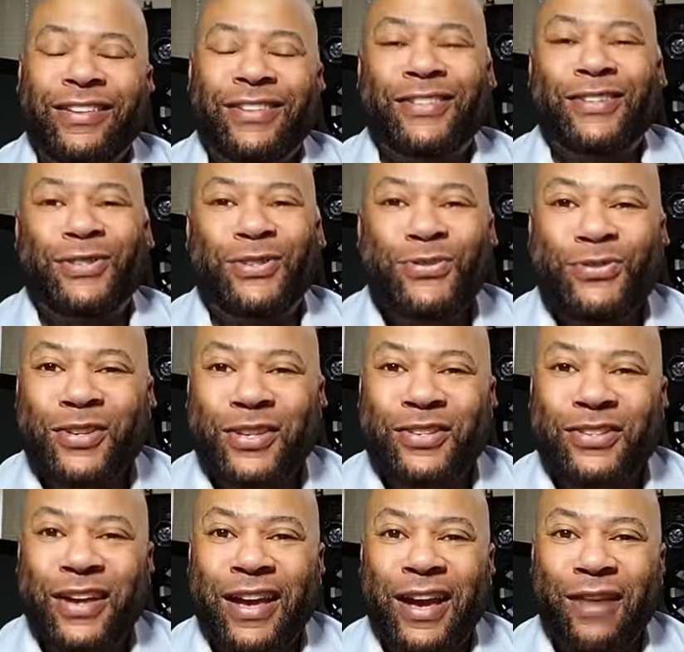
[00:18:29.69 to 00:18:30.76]
to do
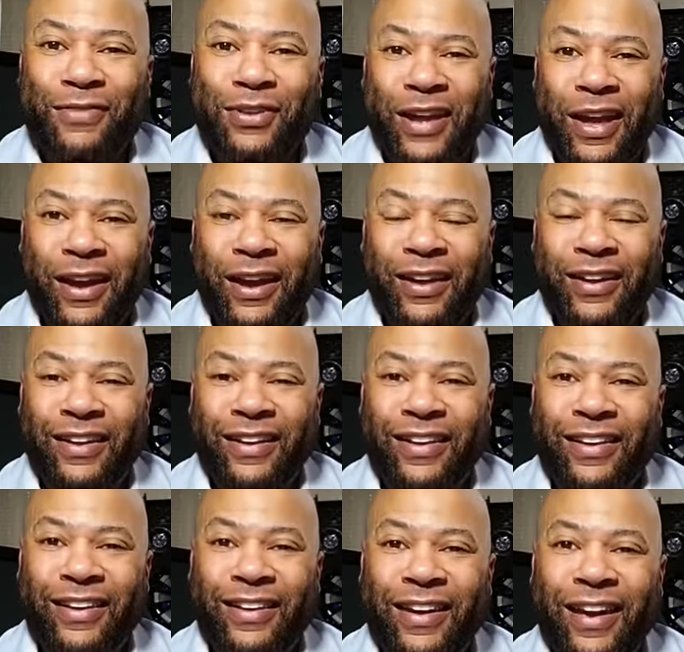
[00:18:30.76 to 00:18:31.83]
this every day.
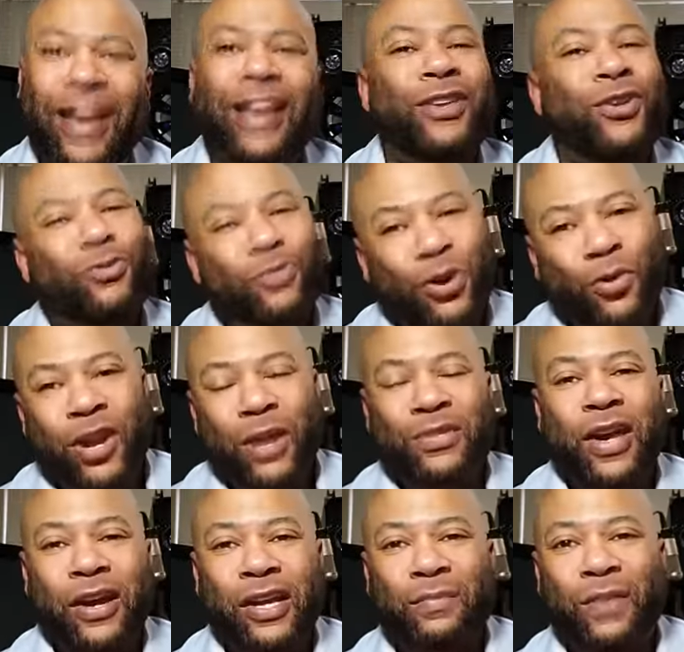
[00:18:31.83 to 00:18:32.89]
And you'll know what I'm
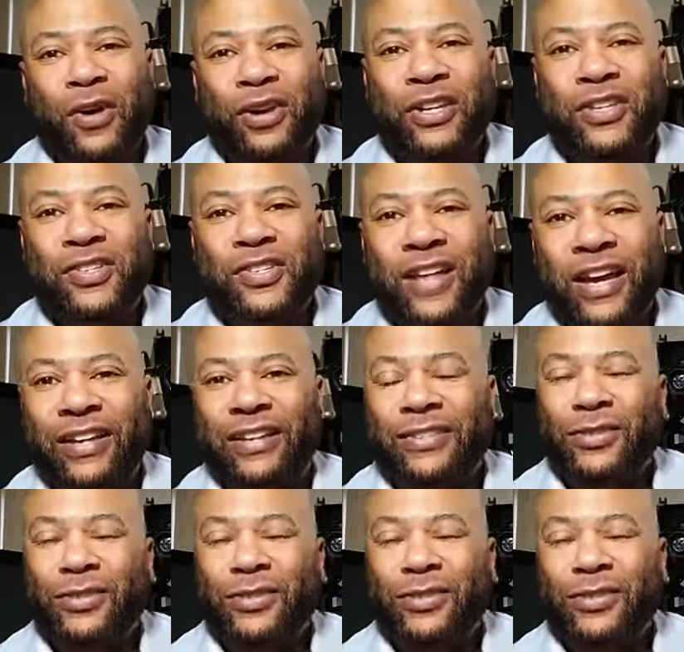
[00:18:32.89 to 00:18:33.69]
talking about in a second.